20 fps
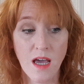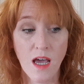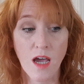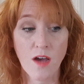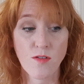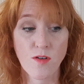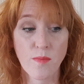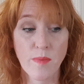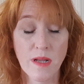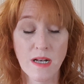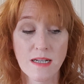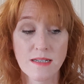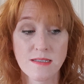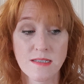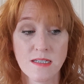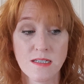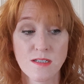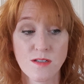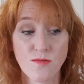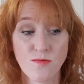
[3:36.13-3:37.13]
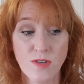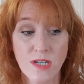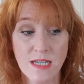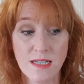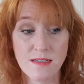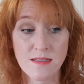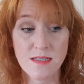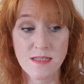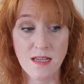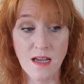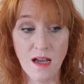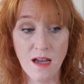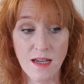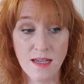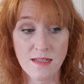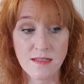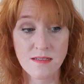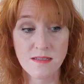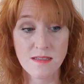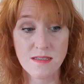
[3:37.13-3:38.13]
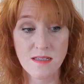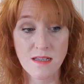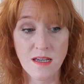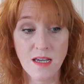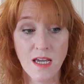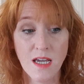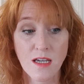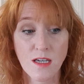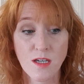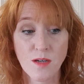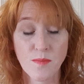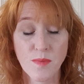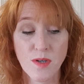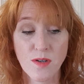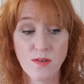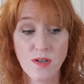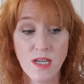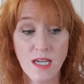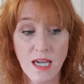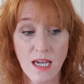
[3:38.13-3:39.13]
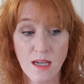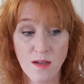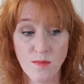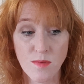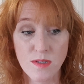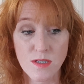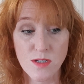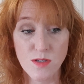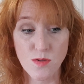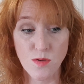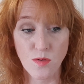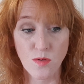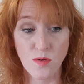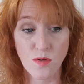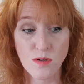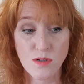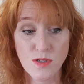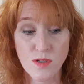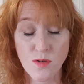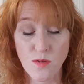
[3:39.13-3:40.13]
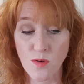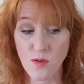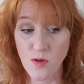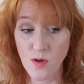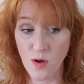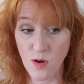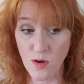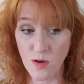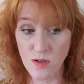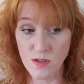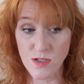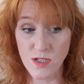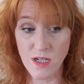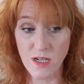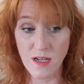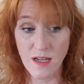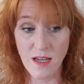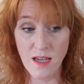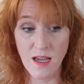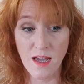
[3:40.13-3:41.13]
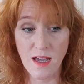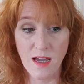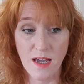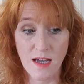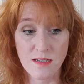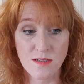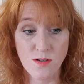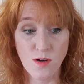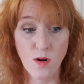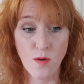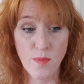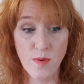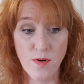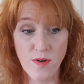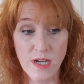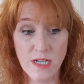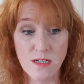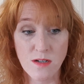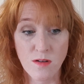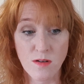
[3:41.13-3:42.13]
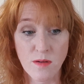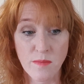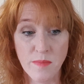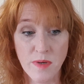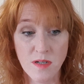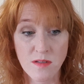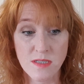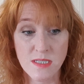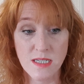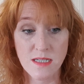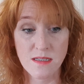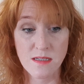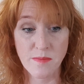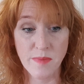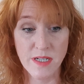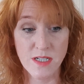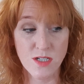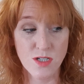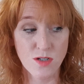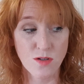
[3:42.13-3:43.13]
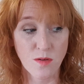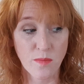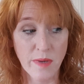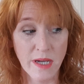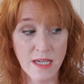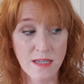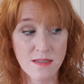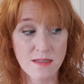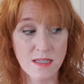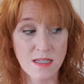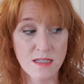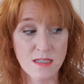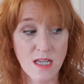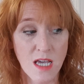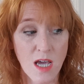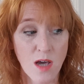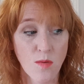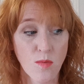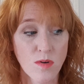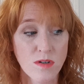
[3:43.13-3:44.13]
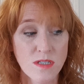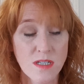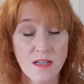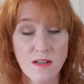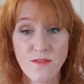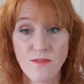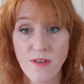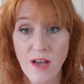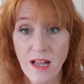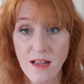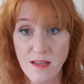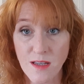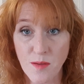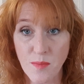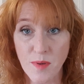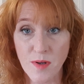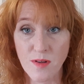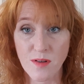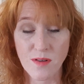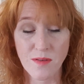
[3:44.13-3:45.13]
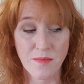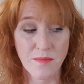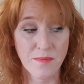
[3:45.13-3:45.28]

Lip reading: her ability to read signs, communicate with Source or God, and operate on a multi-dimensional basis was invaluable.